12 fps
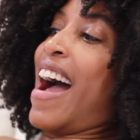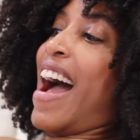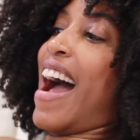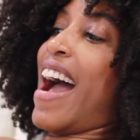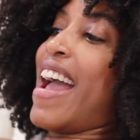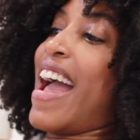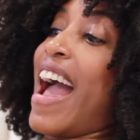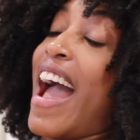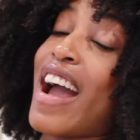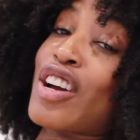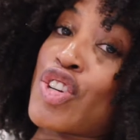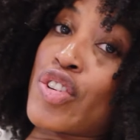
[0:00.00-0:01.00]
I
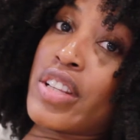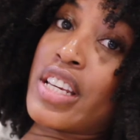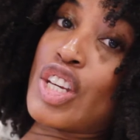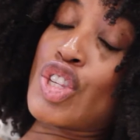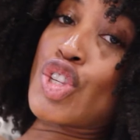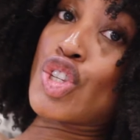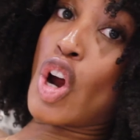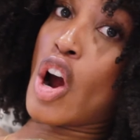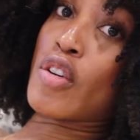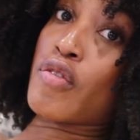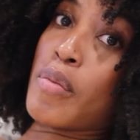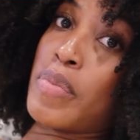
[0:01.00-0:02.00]
actually
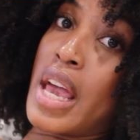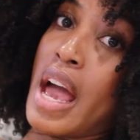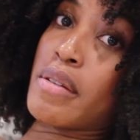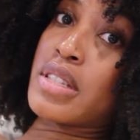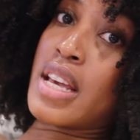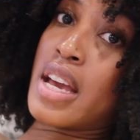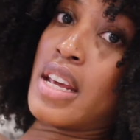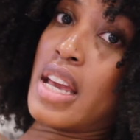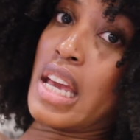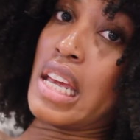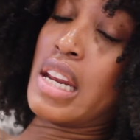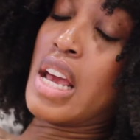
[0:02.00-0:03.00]
start from the outside
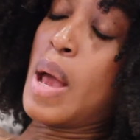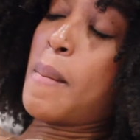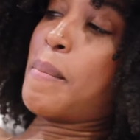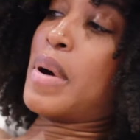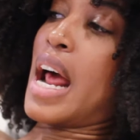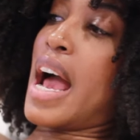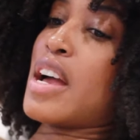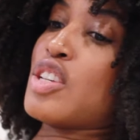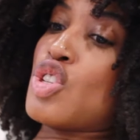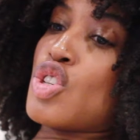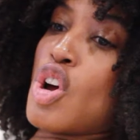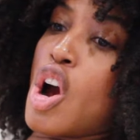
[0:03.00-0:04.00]
in, but I
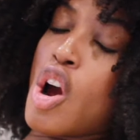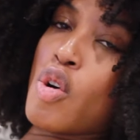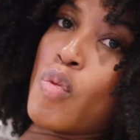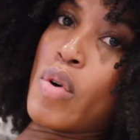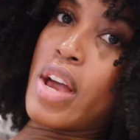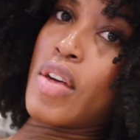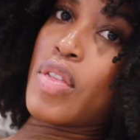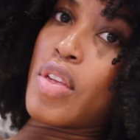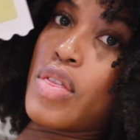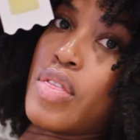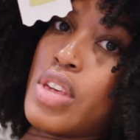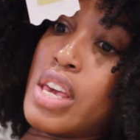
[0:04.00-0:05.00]
start
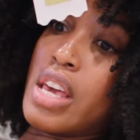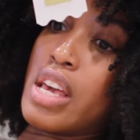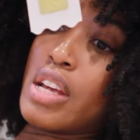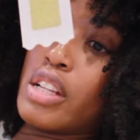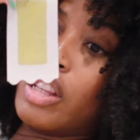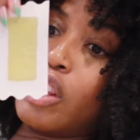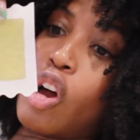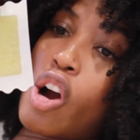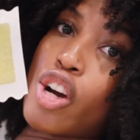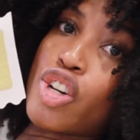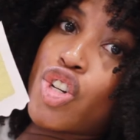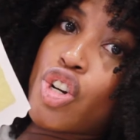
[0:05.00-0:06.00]
with the
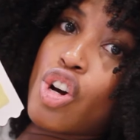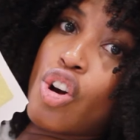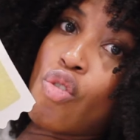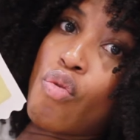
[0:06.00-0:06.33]
larger